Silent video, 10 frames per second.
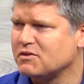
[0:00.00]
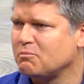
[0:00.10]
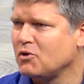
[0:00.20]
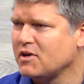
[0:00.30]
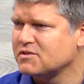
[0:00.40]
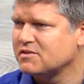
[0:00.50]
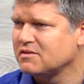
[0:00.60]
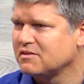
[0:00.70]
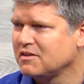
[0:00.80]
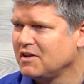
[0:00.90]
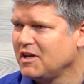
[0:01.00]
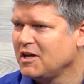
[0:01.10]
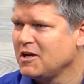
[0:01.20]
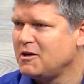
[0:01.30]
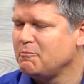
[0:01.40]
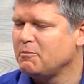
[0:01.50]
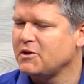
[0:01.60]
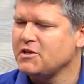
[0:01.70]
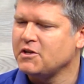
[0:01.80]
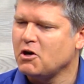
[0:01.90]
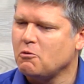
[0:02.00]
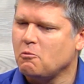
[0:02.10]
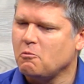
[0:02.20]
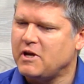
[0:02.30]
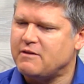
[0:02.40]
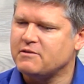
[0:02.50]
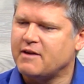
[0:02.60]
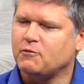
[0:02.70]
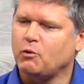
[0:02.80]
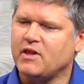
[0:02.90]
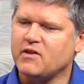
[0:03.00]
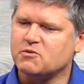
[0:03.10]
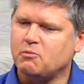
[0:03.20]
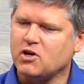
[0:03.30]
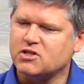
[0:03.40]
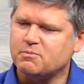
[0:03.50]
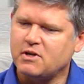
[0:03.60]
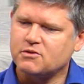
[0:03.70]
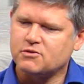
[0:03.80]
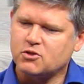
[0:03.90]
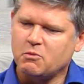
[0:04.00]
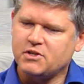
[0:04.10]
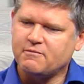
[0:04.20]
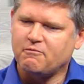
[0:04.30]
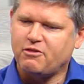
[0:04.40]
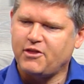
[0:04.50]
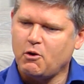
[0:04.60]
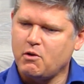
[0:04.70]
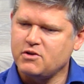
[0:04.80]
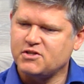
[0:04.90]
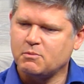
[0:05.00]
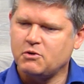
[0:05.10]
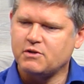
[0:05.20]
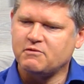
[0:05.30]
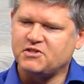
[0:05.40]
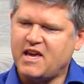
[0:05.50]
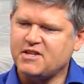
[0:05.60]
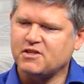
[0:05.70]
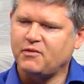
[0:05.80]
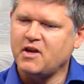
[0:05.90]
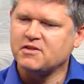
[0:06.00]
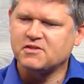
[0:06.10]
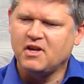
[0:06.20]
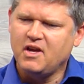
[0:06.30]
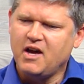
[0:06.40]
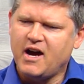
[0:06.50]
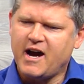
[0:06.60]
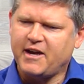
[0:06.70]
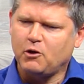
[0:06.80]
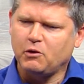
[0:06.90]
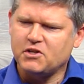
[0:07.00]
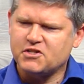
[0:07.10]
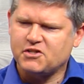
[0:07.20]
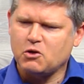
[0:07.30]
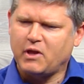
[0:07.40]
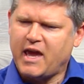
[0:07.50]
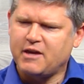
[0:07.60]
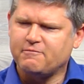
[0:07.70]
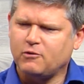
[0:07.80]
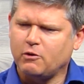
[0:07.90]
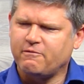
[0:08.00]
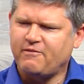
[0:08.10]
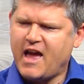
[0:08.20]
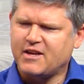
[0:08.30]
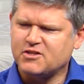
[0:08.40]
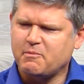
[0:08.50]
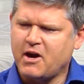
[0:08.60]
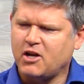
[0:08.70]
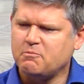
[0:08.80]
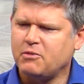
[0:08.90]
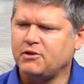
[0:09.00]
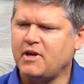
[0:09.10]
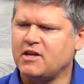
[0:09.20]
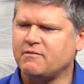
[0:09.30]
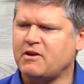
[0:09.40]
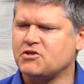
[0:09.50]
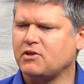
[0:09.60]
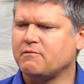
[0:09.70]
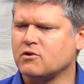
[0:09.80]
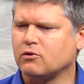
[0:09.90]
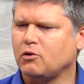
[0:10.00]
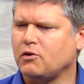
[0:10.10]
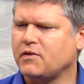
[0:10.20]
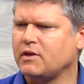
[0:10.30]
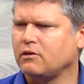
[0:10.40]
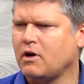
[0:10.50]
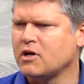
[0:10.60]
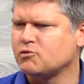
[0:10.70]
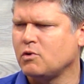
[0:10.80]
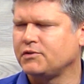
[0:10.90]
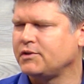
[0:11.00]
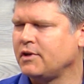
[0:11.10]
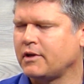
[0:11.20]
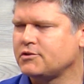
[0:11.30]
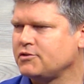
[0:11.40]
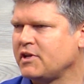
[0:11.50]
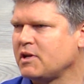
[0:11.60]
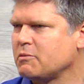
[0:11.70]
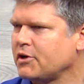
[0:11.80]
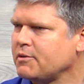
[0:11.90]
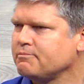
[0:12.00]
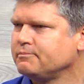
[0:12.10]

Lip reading: of books. But even after reading these books, because there's so many different theories, so many different takes on things, I could only distill a handful of facts about it, but eventually have concluded that Oswald did not shoot anybody.